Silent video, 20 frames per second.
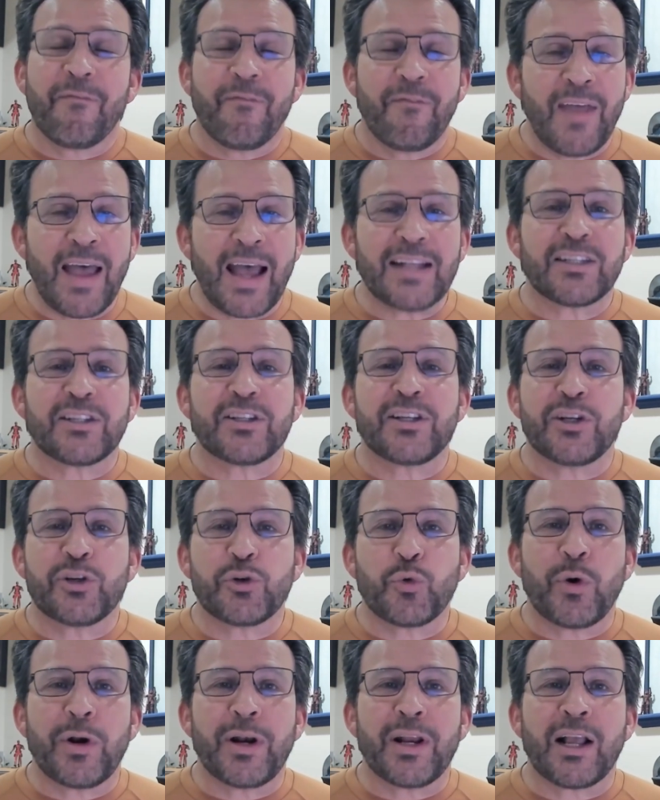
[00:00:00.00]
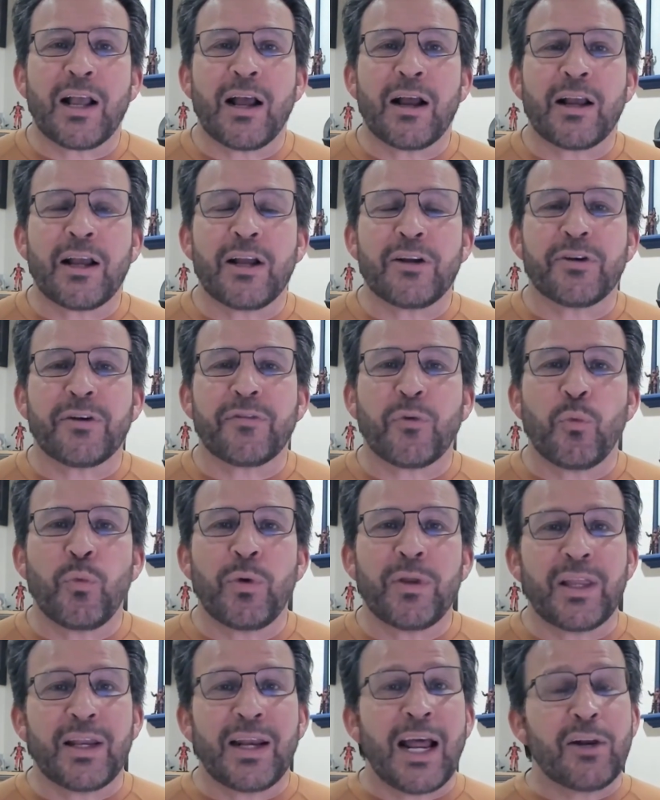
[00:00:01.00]
that's destroying the country from
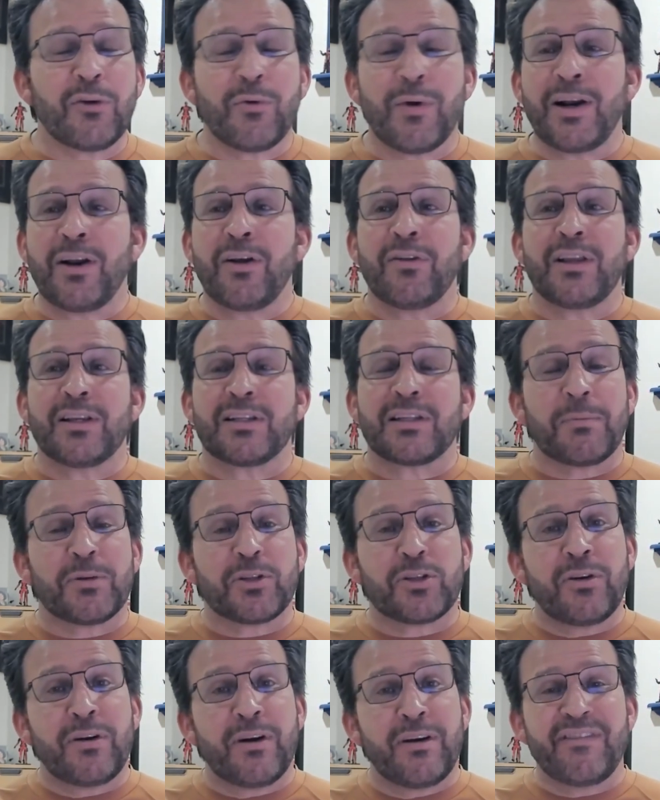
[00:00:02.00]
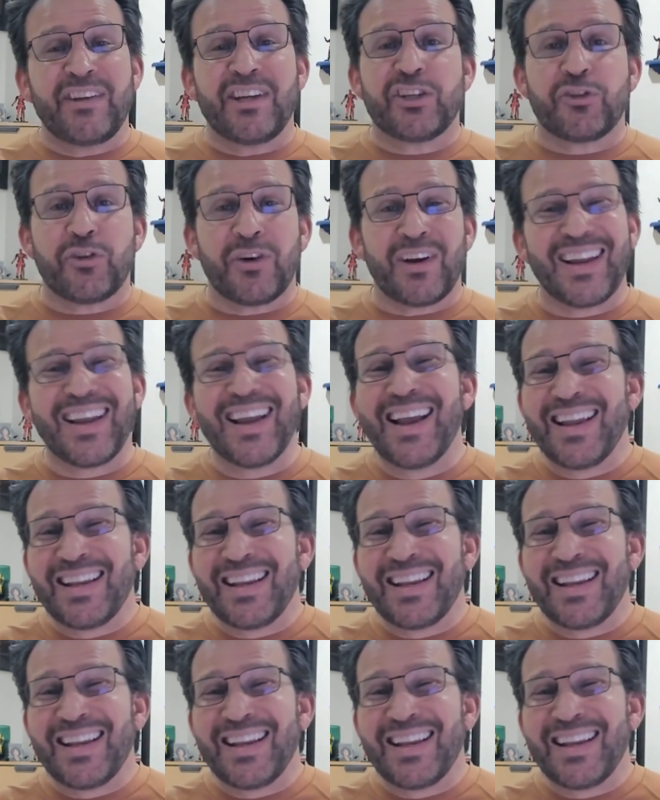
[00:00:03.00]
within. How do I know this? I'm a student of history.